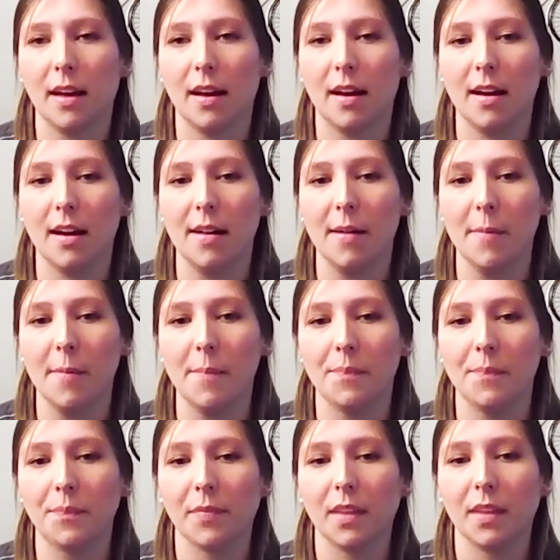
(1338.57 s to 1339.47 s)

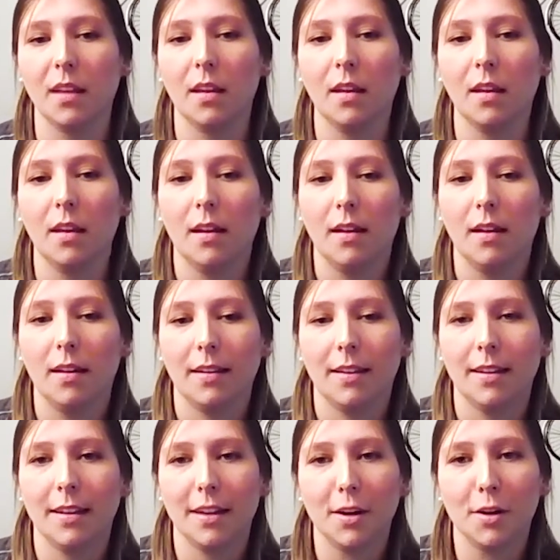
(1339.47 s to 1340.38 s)
Um,
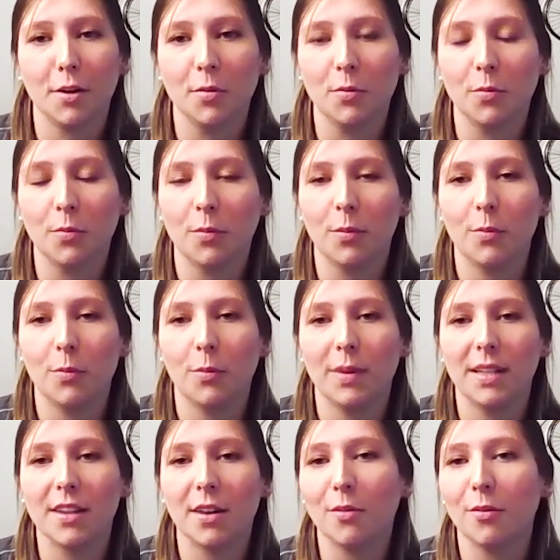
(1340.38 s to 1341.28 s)
you know,
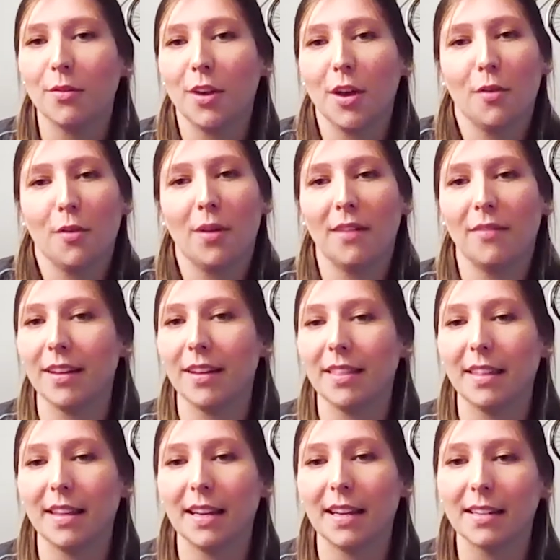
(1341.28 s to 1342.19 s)
we don't know
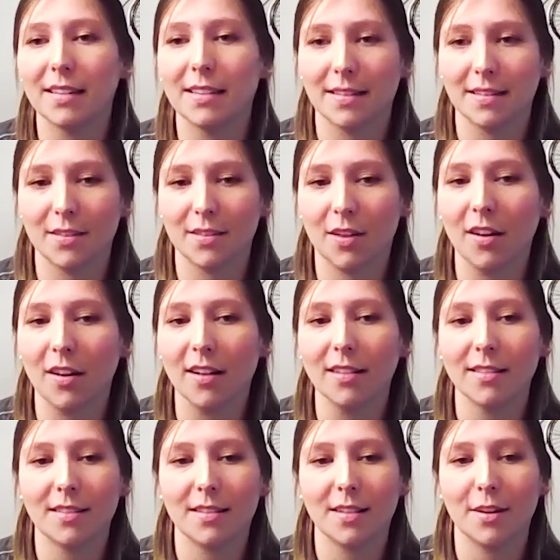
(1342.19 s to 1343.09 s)
everything to
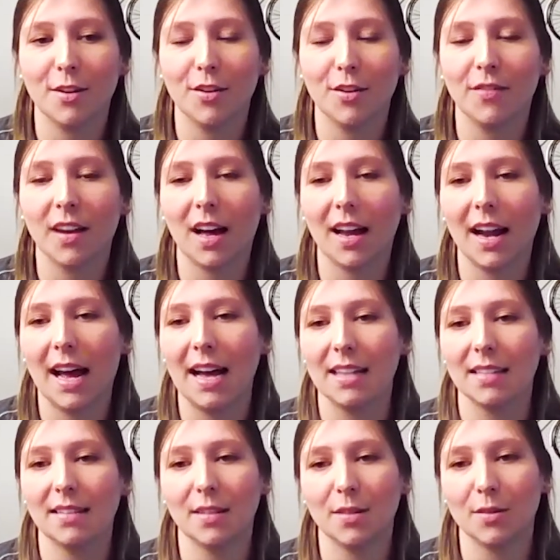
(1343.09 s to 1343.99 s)
start, so you've got to
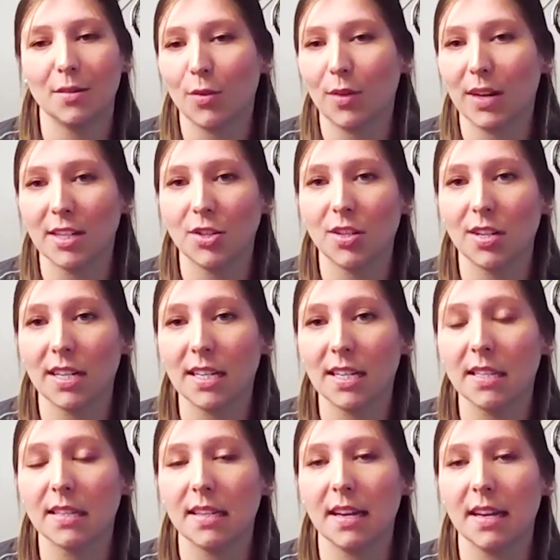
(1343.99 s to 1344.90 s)
ask those
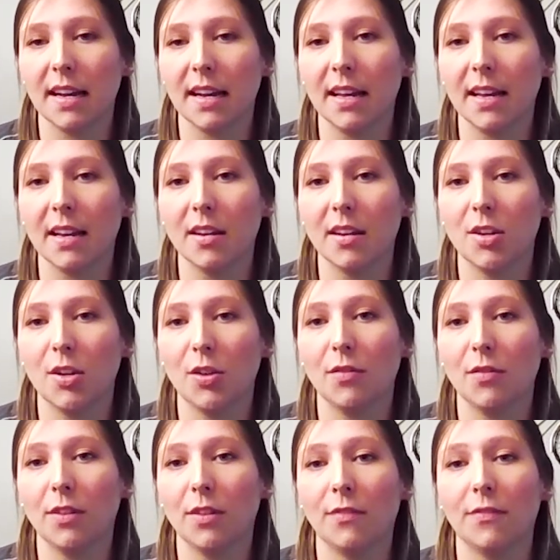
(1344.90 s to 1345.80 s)
questions, and
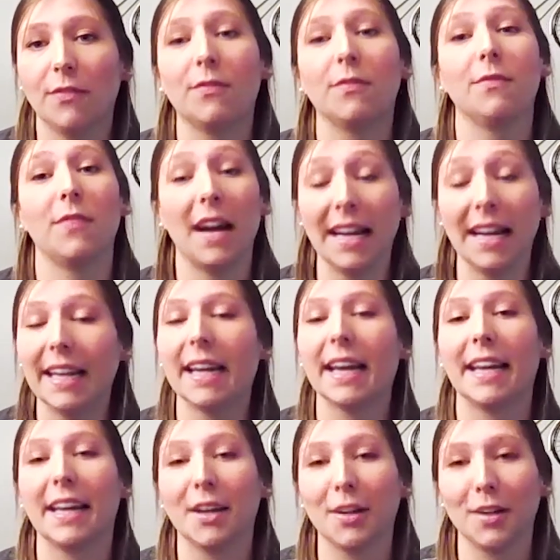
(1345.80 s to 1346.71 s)
you, you
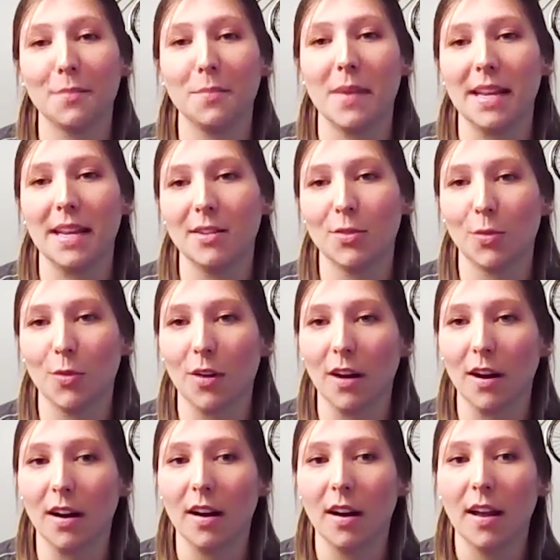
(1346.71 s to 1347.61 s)
finding a good
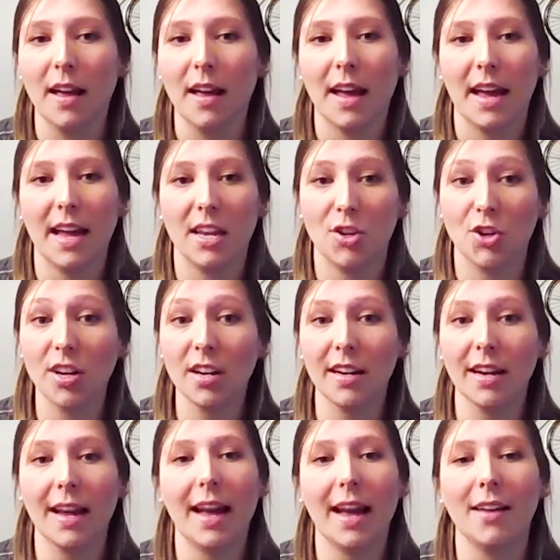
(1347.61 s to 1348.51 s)
mentor and you're
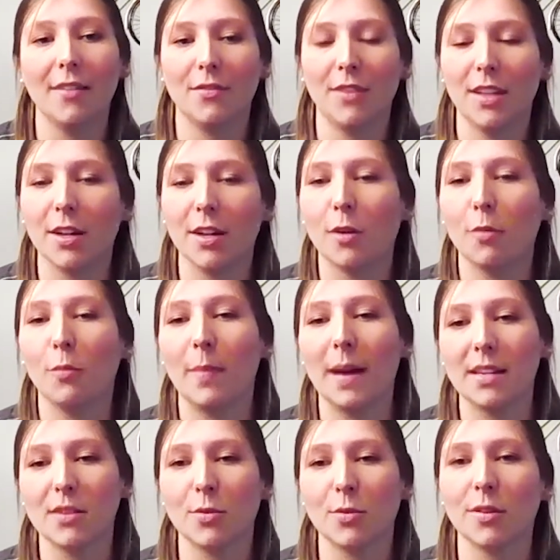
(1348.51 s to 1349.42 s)
going to have you know
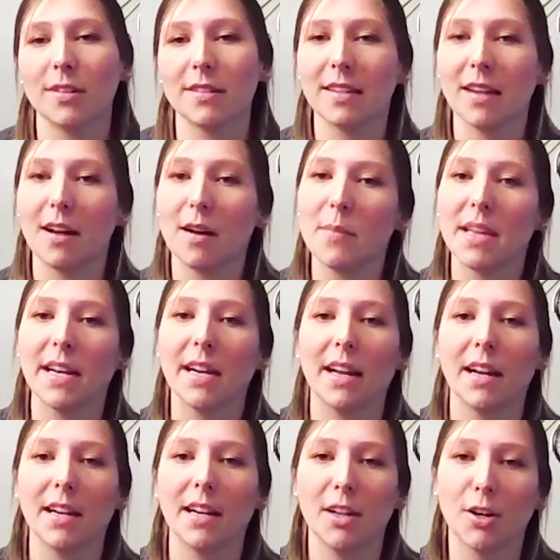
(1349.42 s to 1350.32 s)
mentors come in
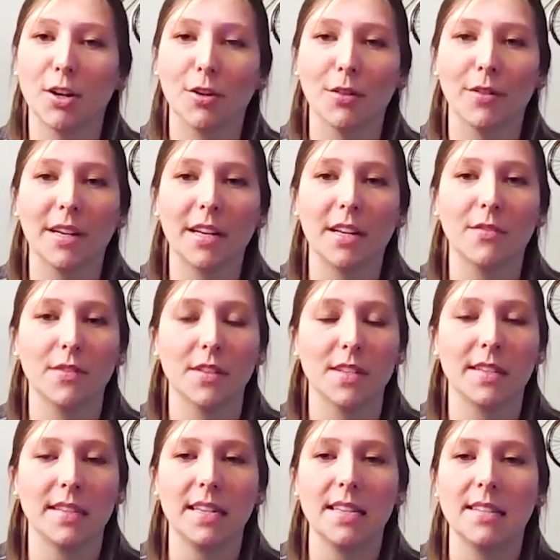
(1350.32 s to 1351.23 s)
and out of your career
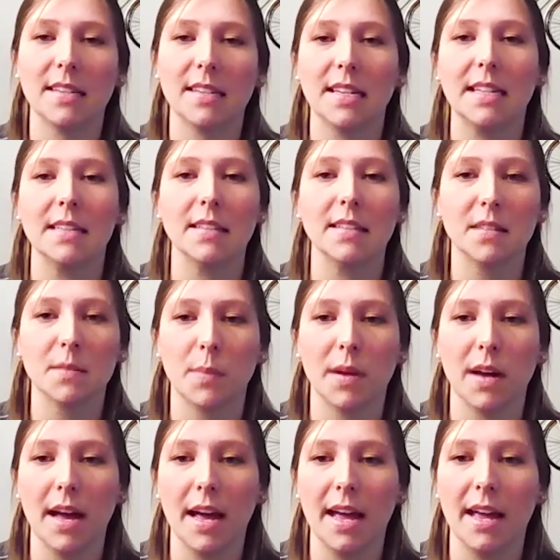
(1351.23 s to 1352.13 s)
for seasons
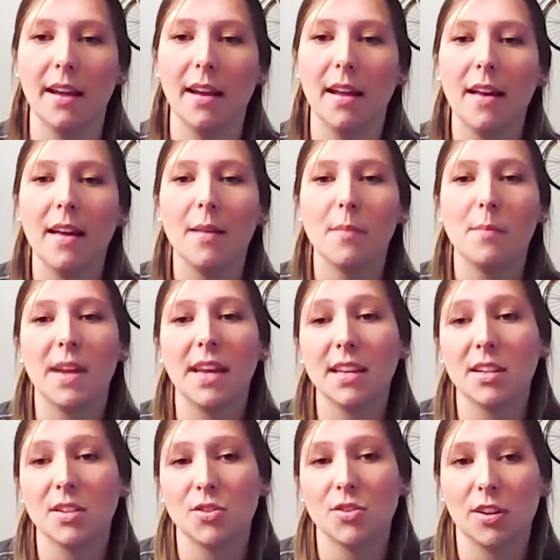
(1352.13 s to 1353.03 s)
but
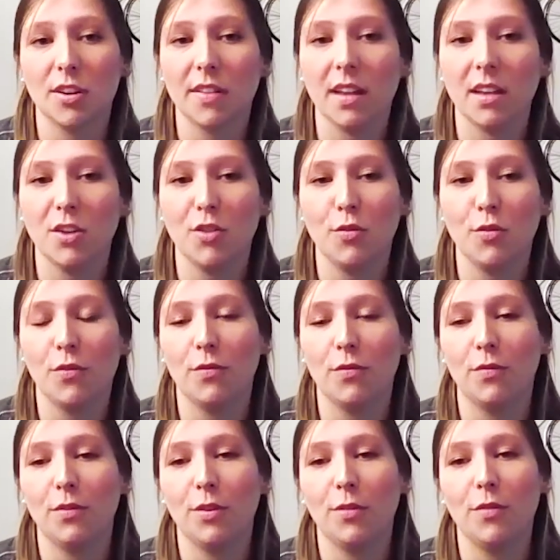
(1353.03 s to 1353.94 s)
making sure that you've
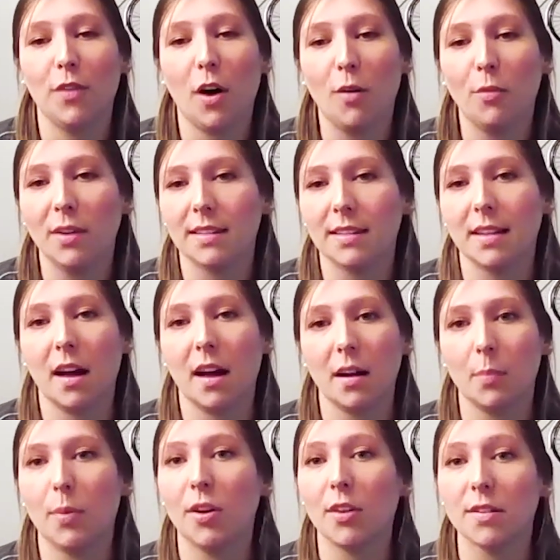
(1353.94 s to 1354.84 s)
you've always
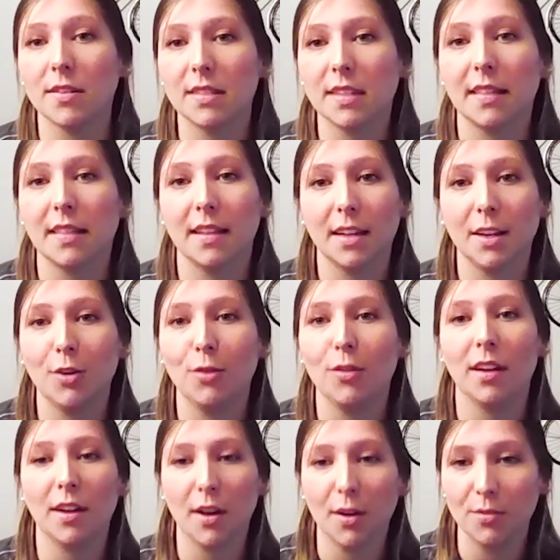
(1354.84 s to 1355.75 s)
got a person that
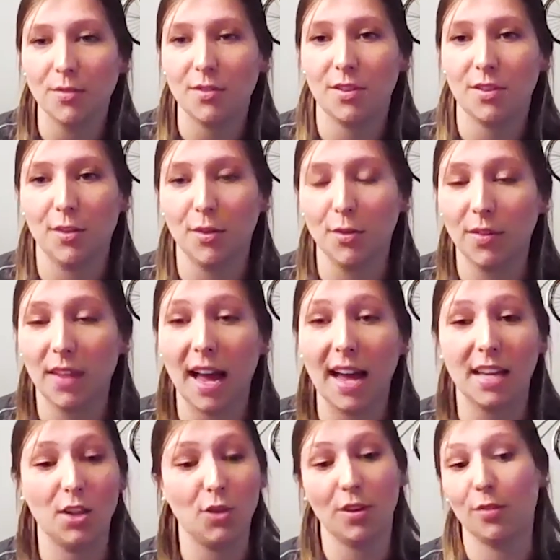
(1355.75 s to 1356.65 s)
you can go to
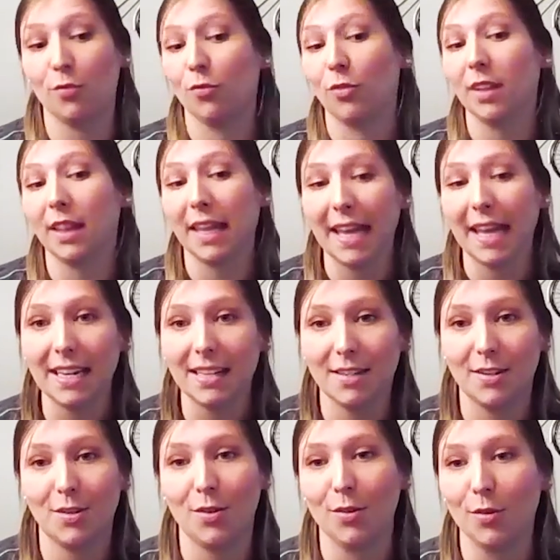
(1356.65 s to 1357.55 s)
that you can
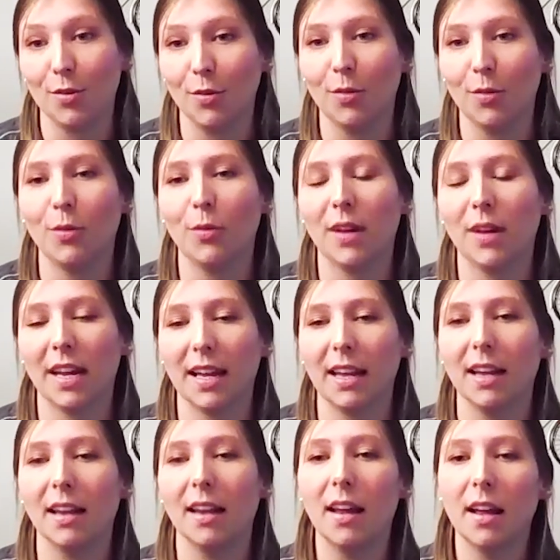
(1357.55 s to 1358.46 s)
relate to who
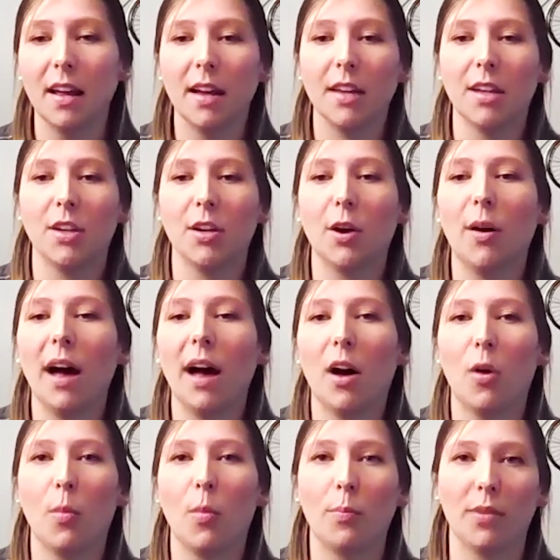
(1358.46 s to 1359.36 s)
can you know
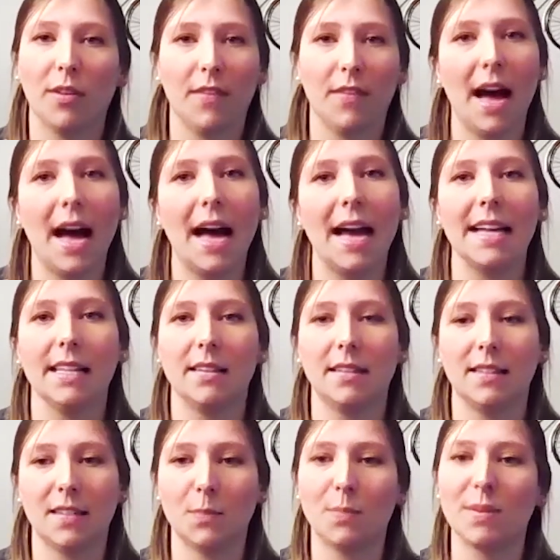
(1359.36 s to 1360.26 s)
help
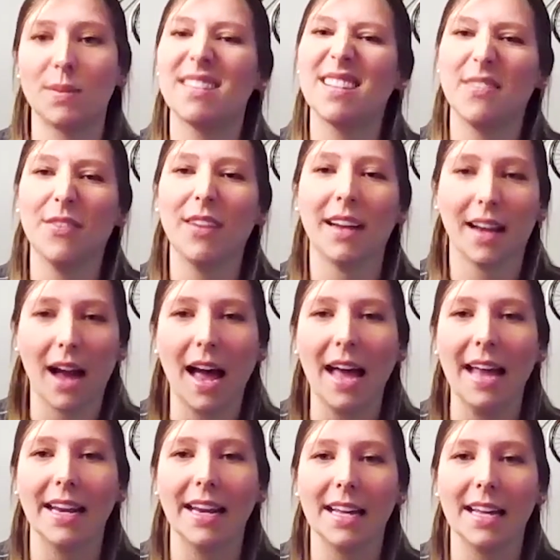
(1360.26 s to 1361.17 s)
provide specific
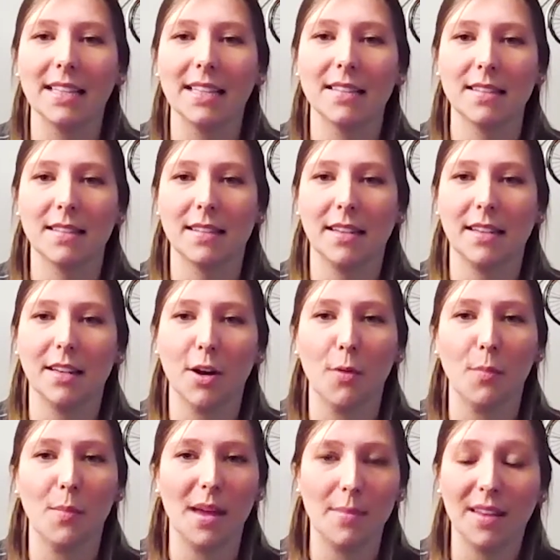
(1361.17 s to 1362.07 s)
guidance you
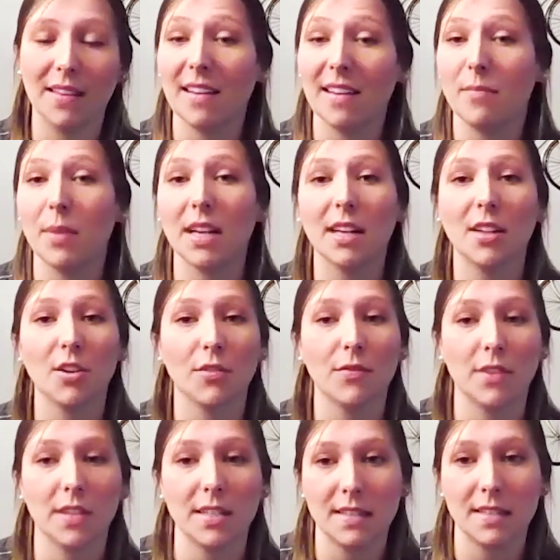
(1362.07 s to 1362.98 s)
know maybe they've been in
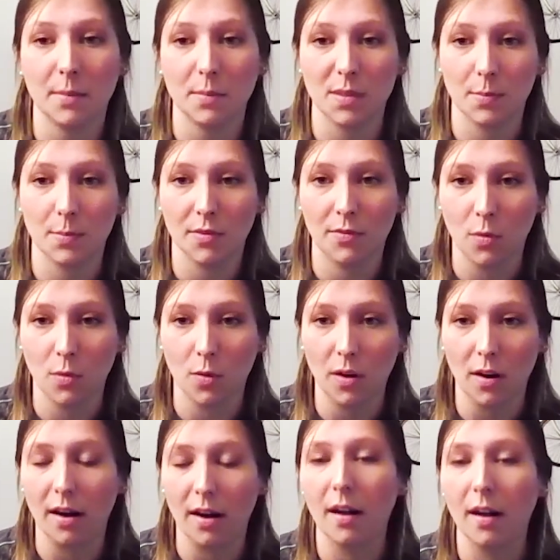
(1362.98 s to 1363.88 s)
your footsteps
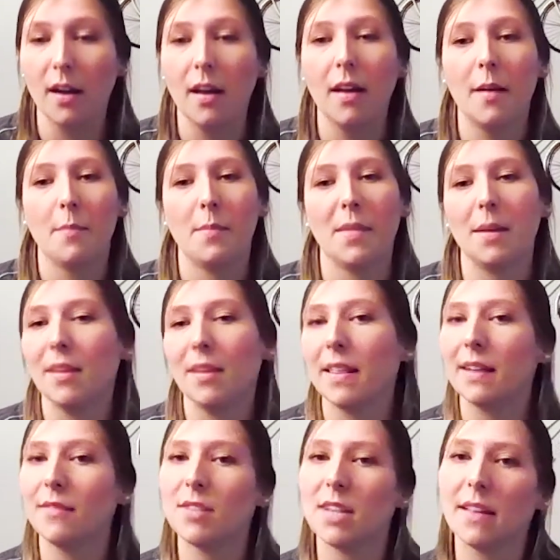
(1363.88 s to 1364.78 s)
before maybe
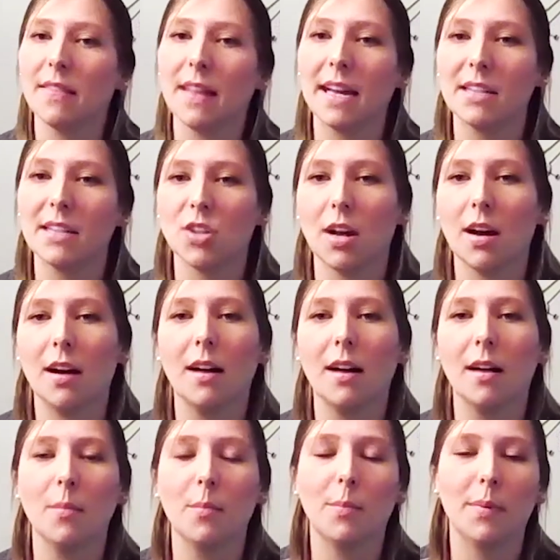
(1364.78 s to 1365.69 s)
they've done that
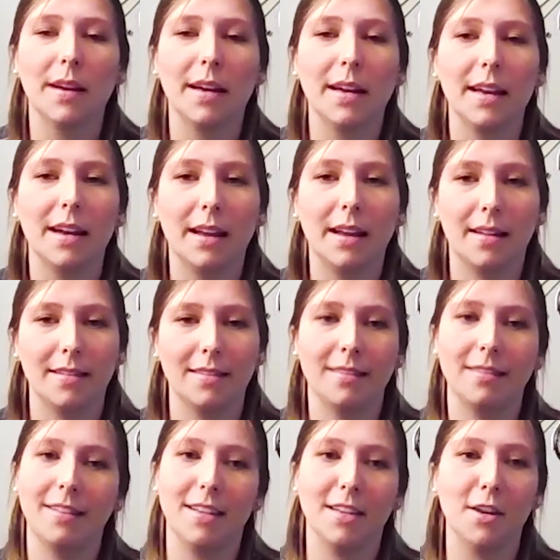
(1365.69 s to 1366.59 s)
job but
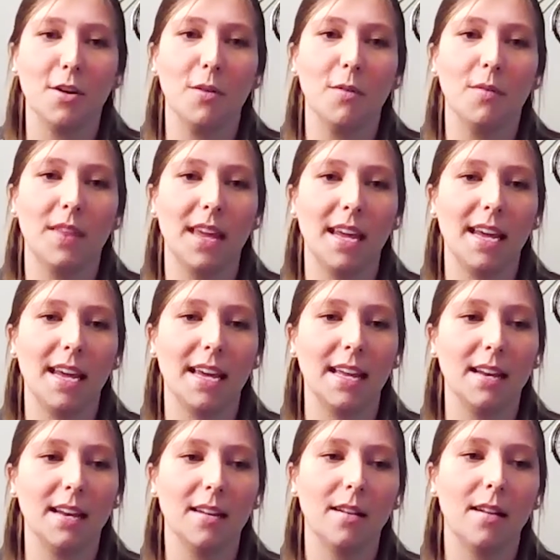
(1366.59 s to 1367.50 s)
you know they
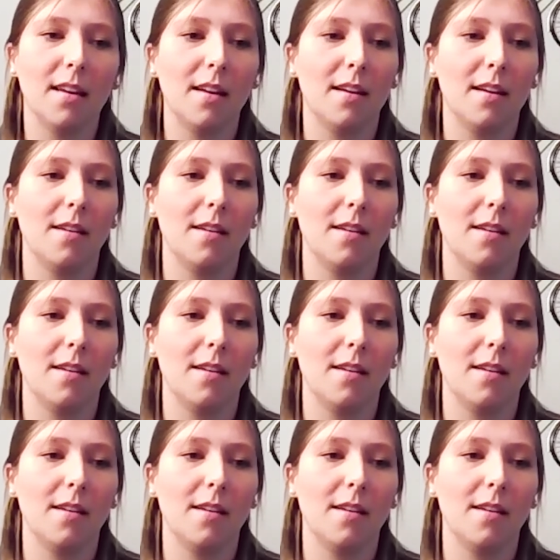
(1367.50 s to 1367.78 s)
can